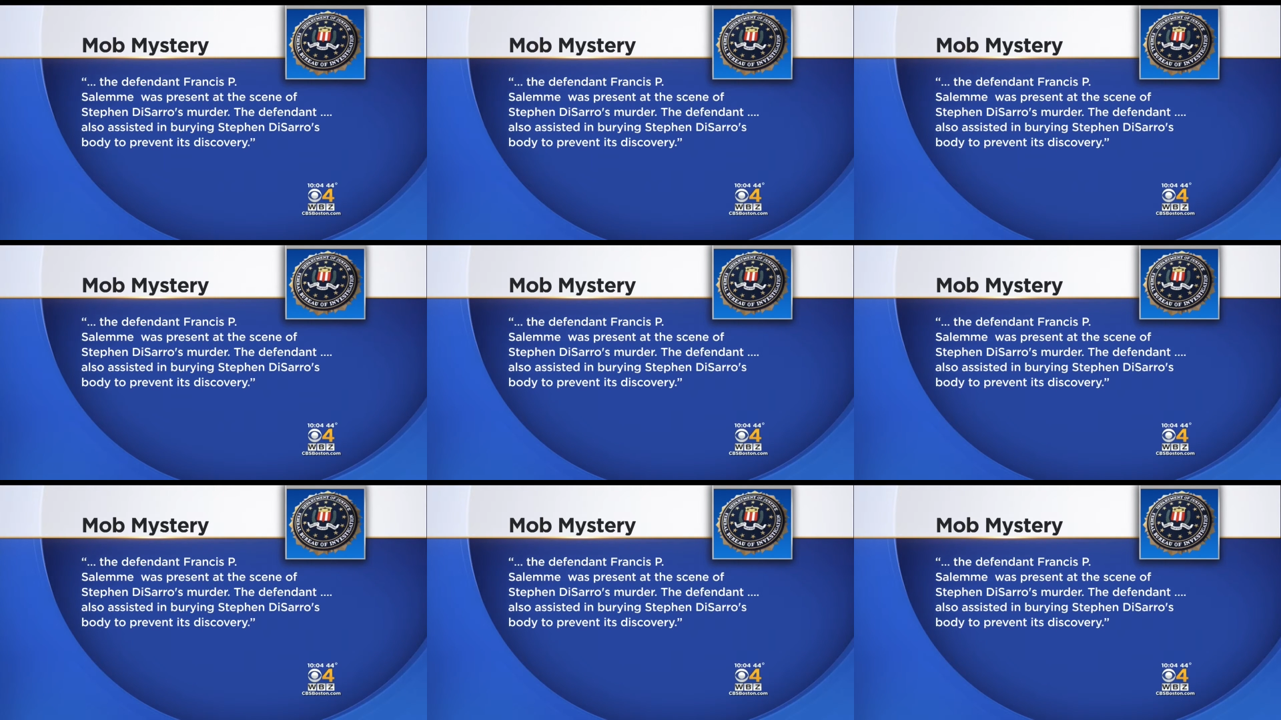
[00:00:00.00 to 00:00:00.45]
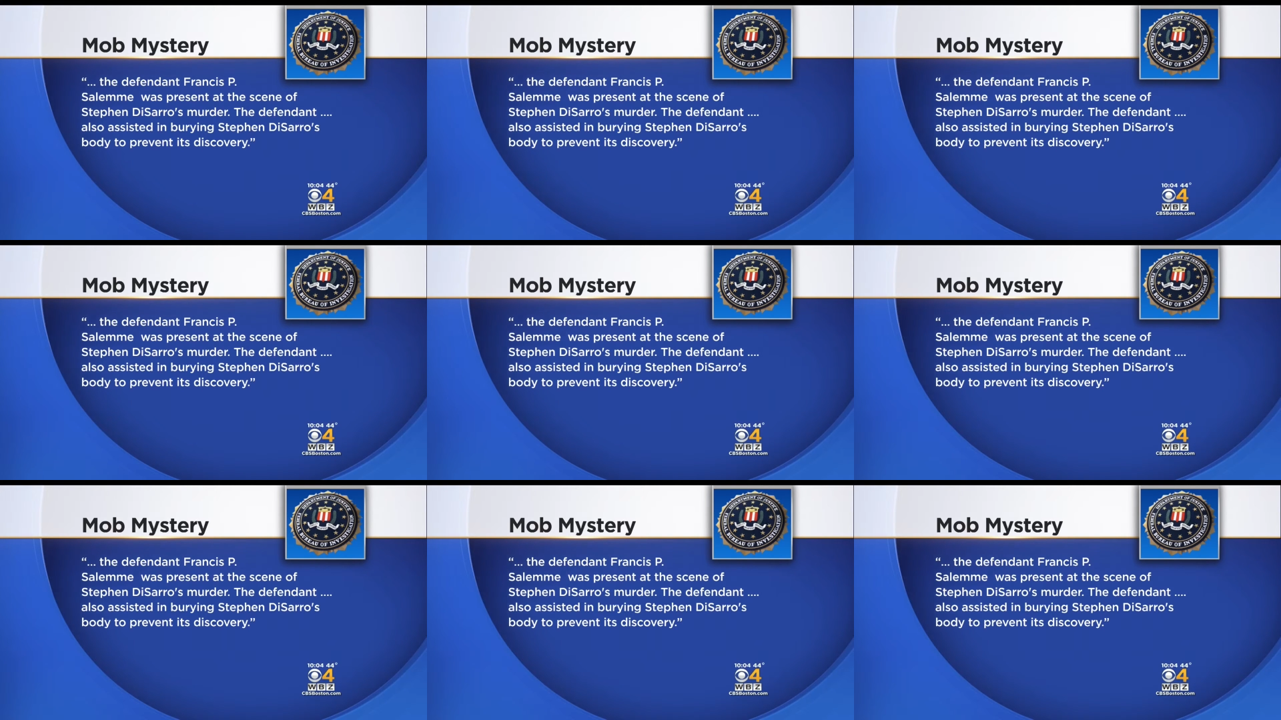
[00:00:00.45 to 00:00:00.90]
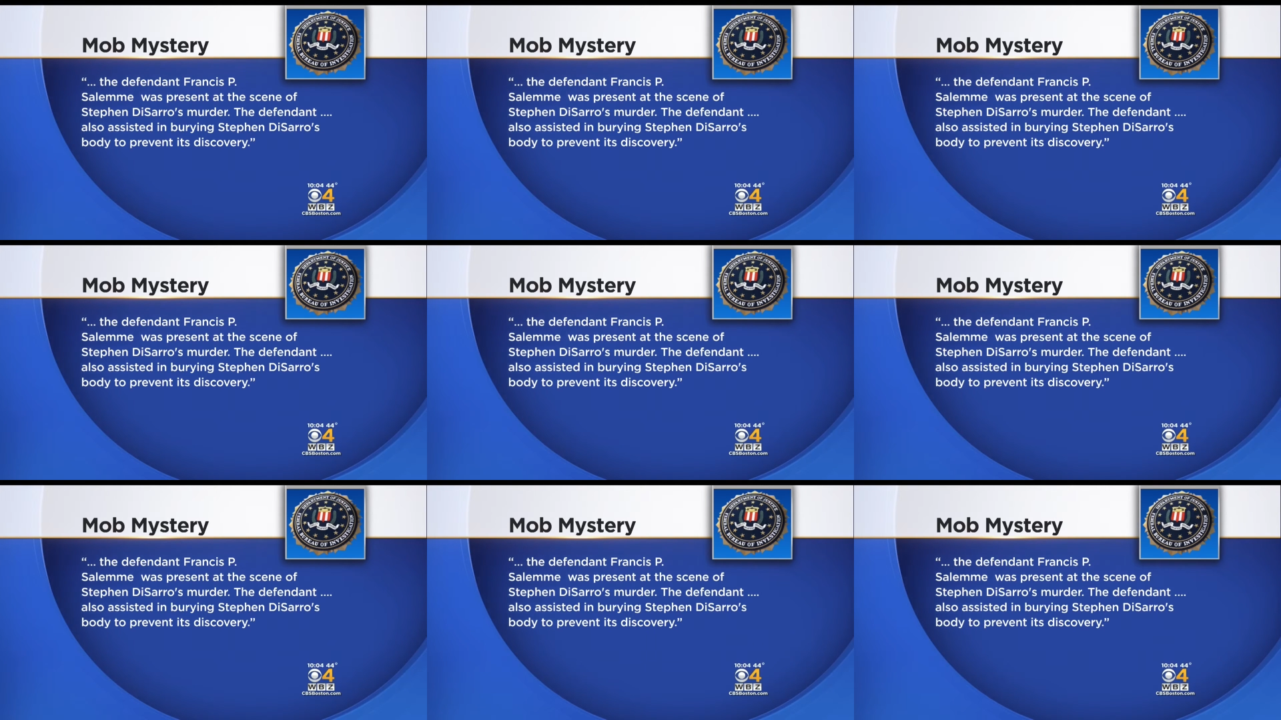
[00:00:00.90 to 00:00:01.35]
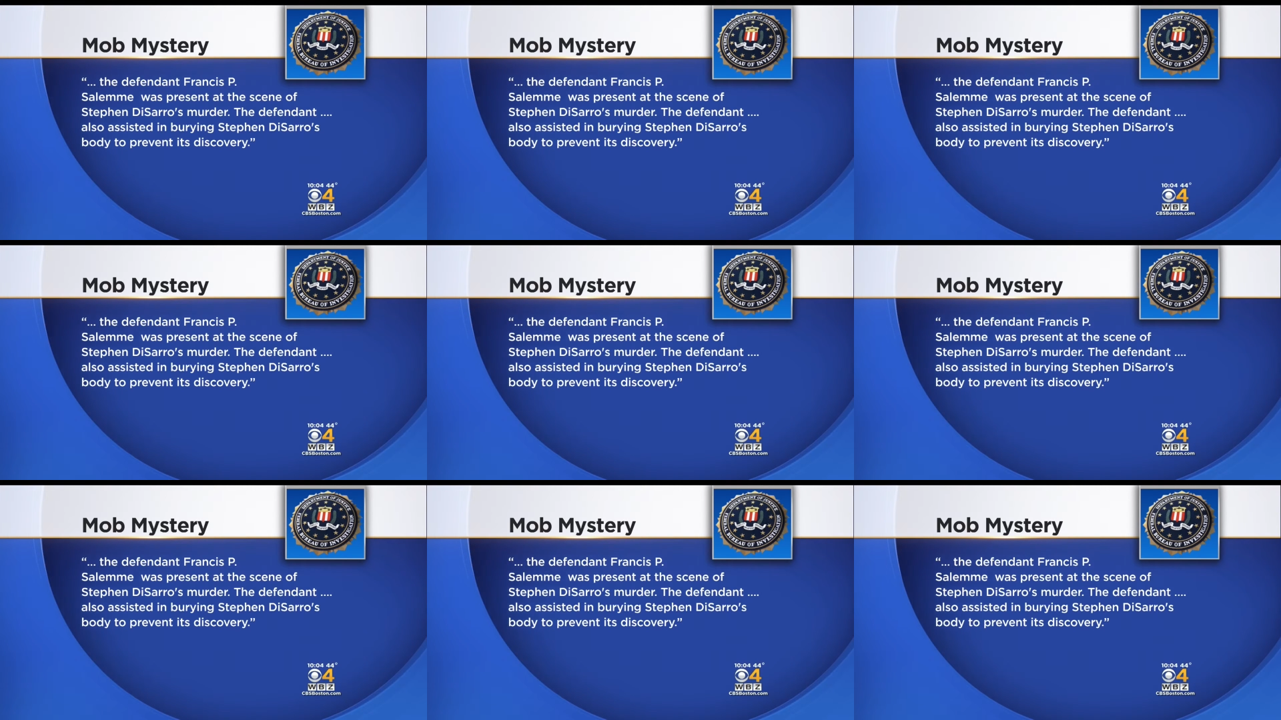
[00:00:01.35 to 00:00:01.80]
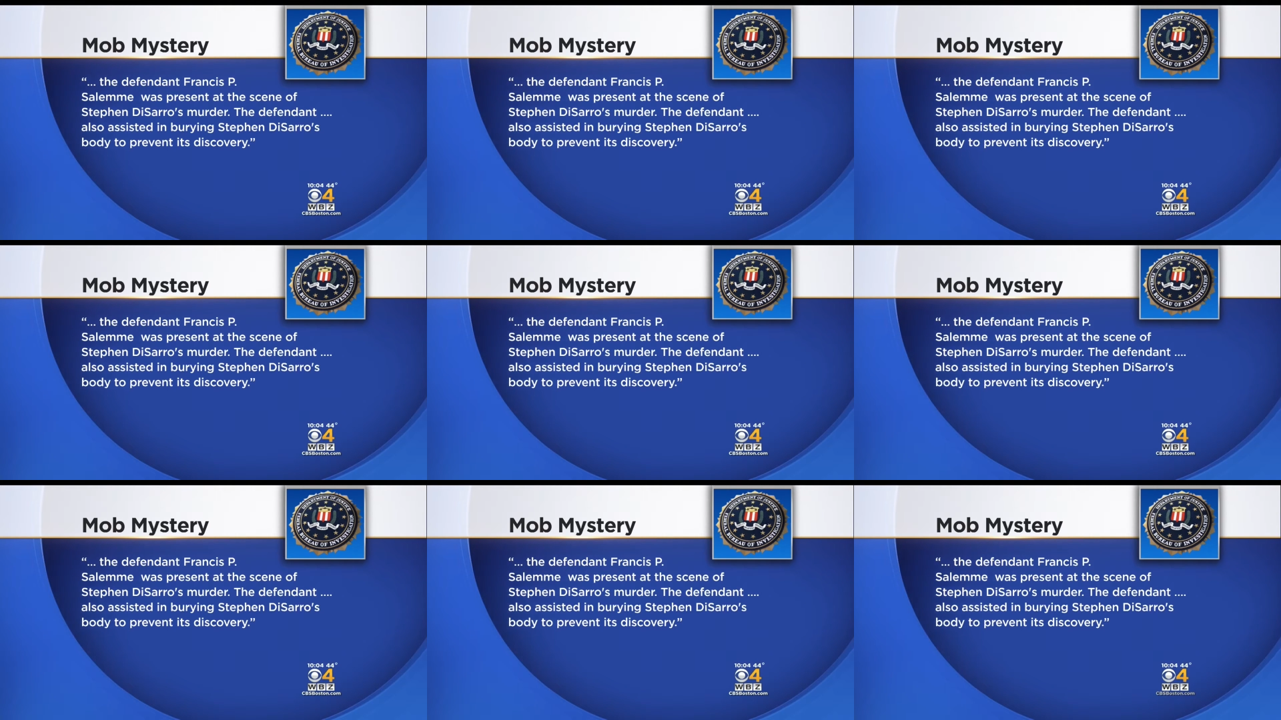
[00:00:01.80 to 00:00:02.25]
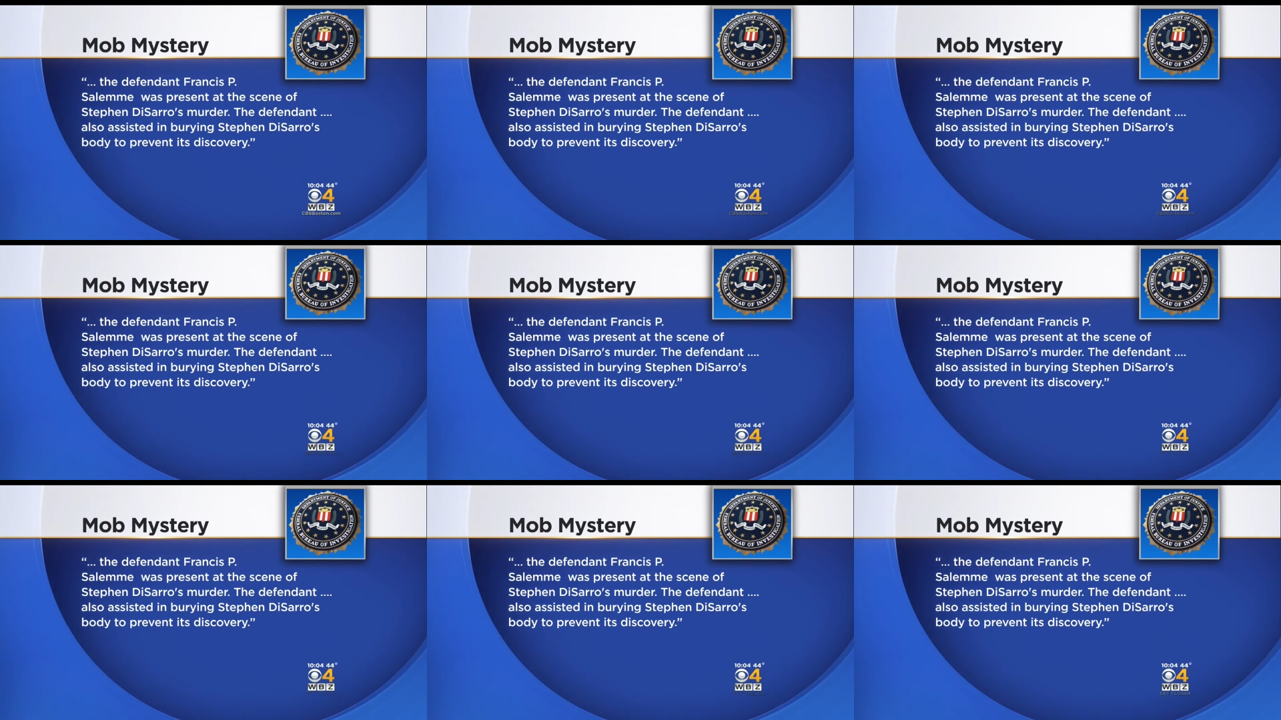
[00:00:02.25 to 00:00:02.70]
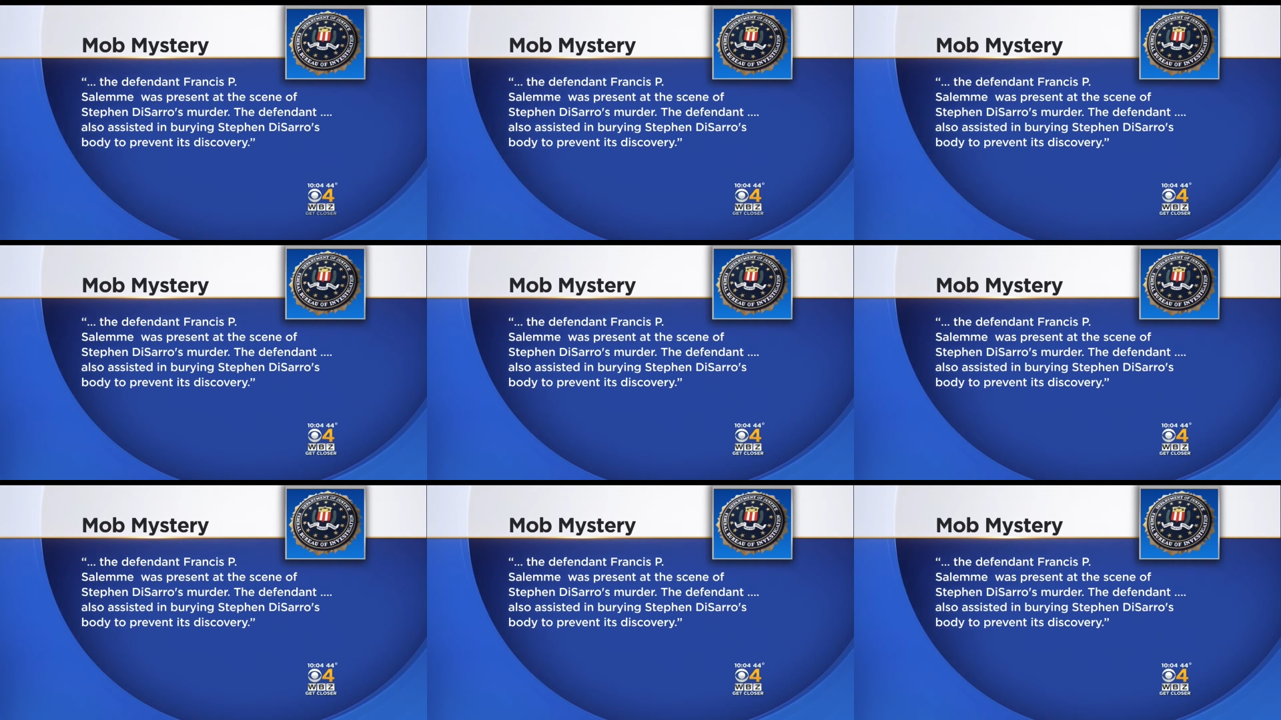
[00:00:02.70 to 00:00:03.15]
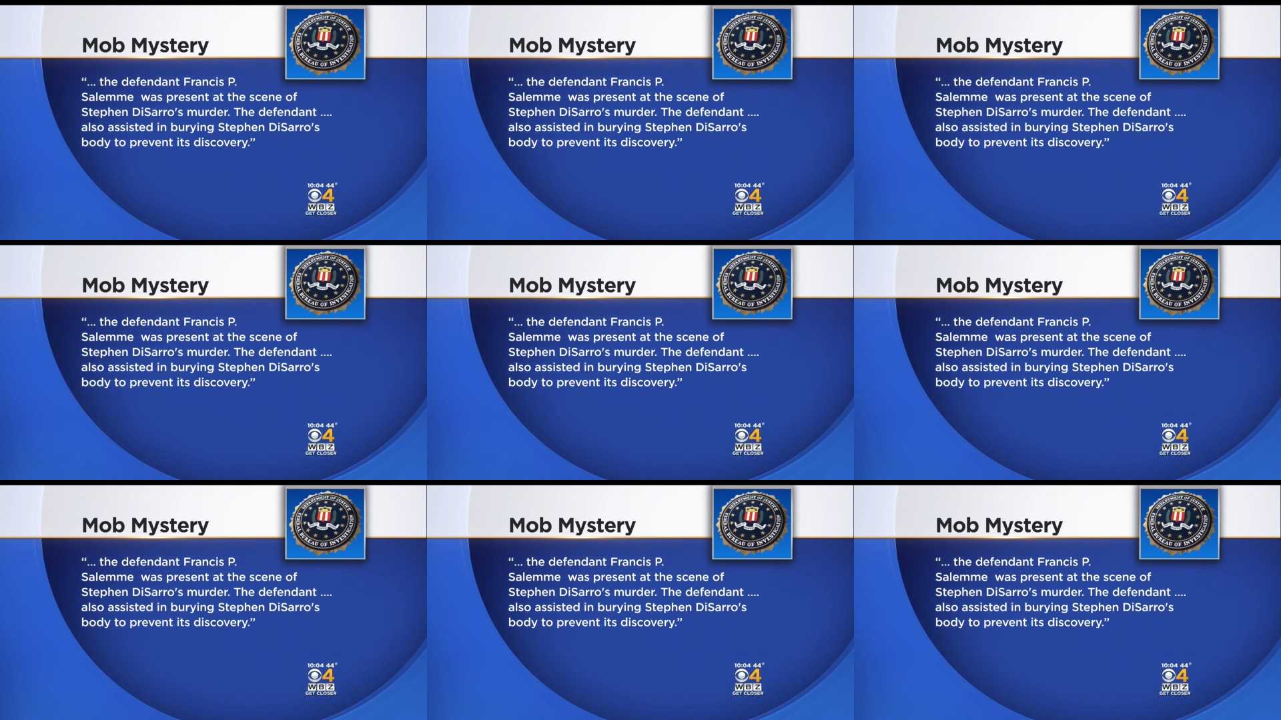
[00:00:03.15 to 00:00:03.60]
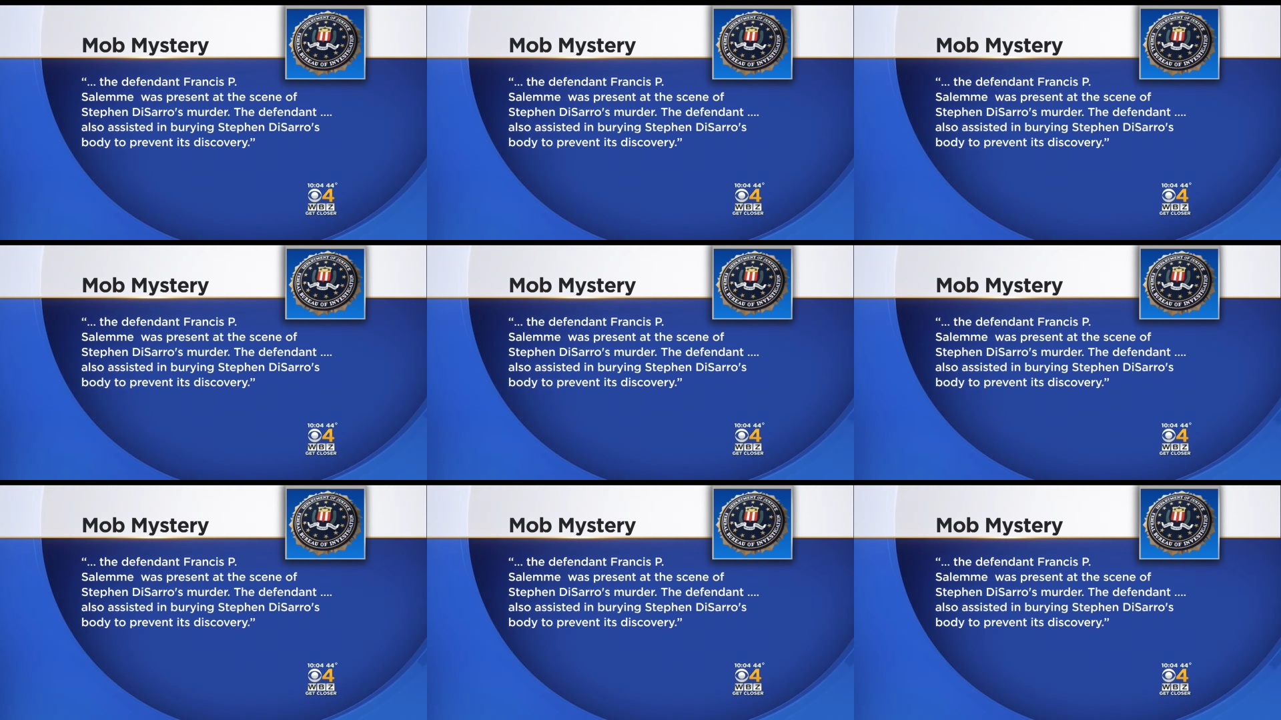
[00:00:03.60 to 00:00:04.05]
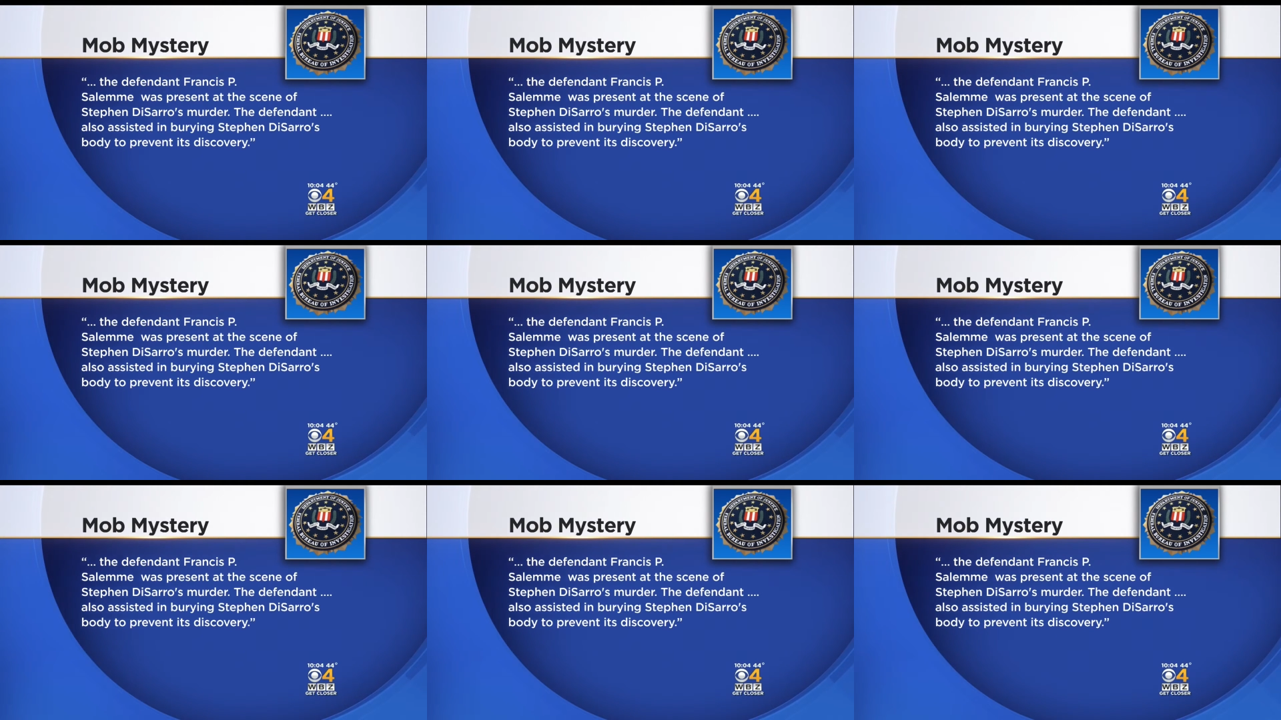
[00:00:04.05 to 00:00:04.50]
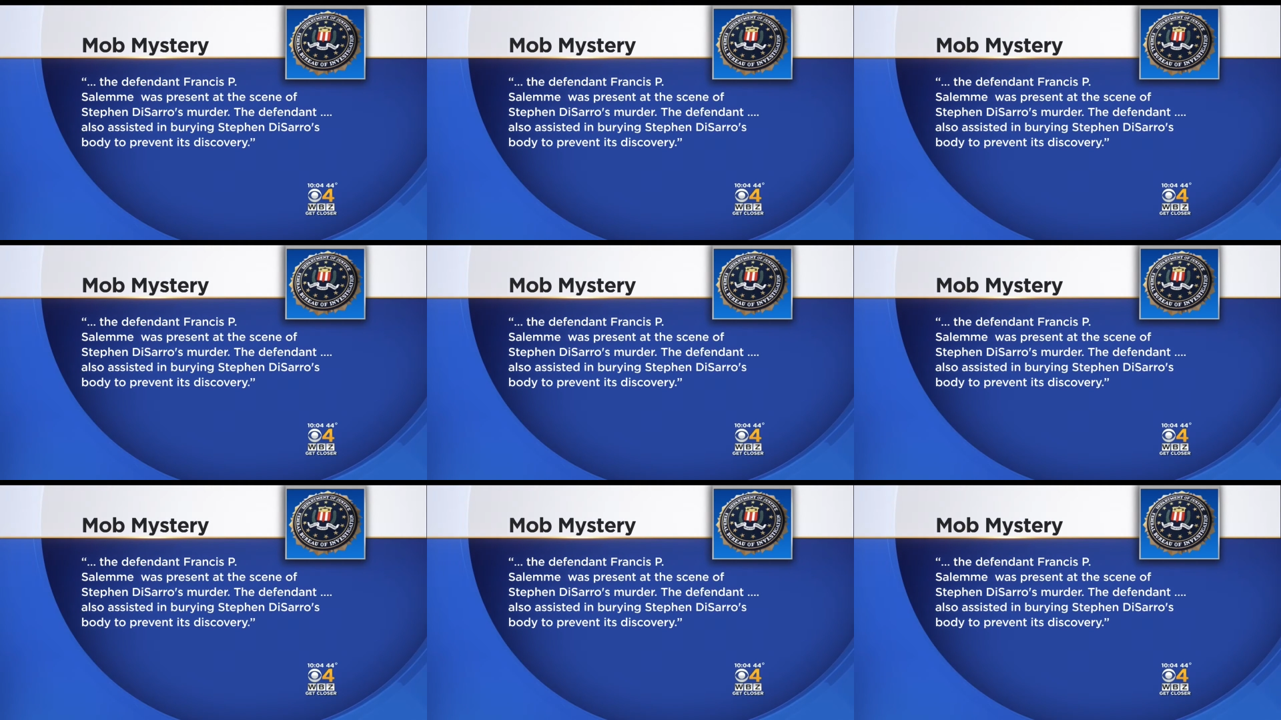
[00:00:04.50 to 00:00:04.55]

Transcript: Nobody's mouth can be seen.